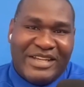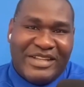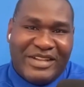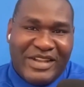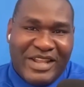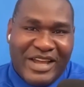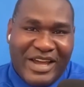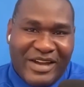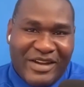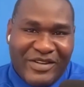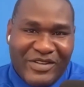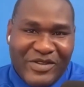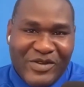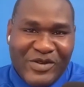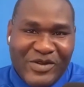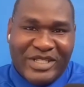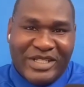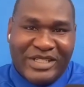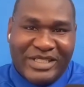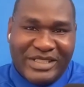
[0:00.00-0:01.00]
Now
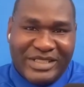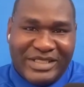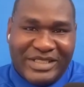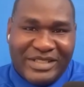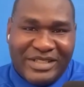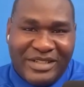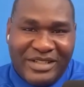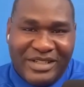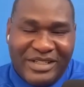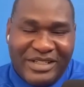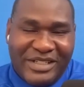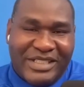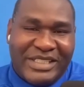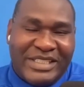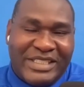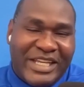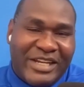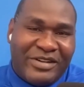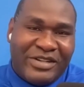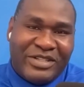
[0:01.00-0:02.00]
you're a
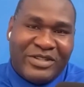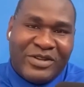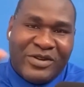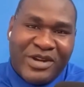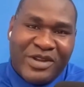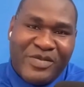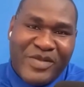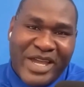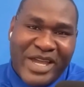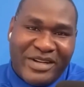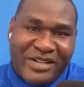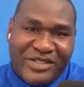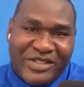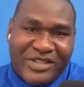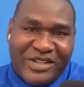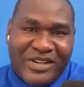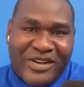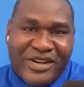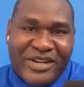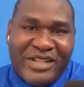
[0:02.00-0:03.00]
territory
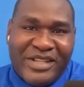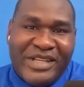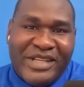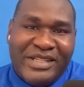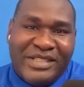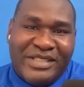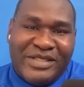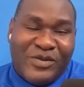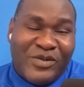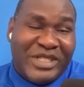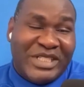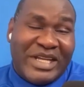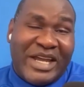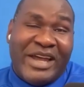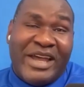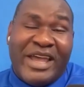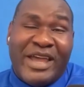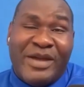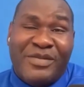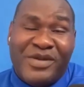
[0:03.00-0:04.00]
manager learning this, which
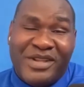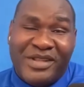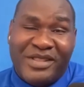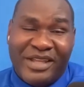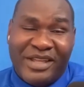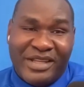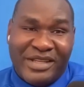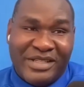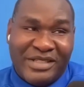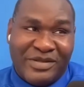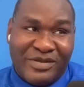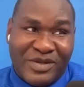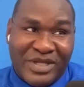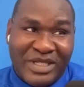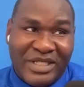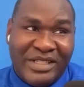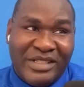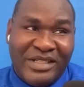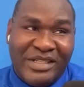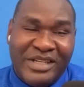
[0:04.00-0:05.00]
I happen to think is
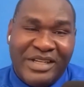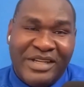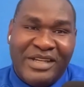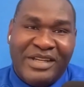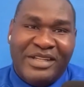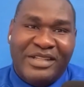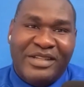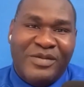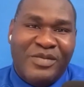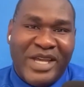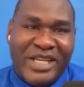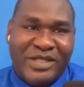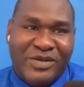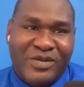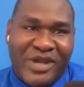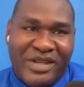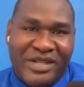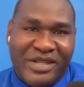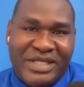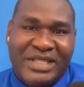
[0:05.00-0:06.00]
really the best
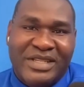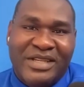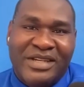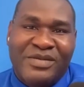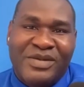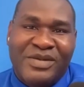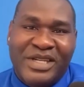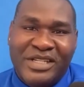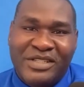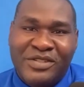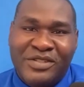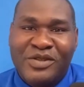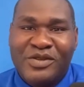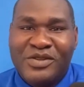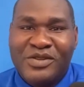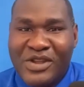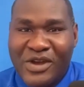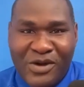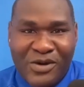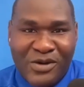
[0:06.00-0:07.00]
way to sell because you
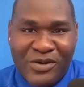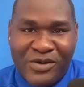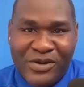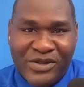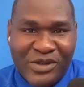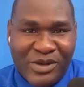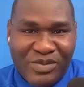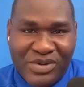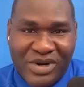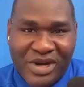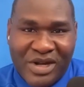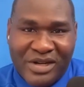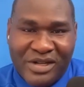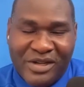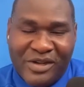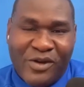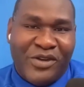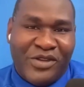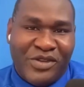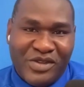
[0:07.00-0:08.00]
know your
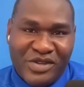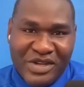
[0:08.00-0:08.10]
product or you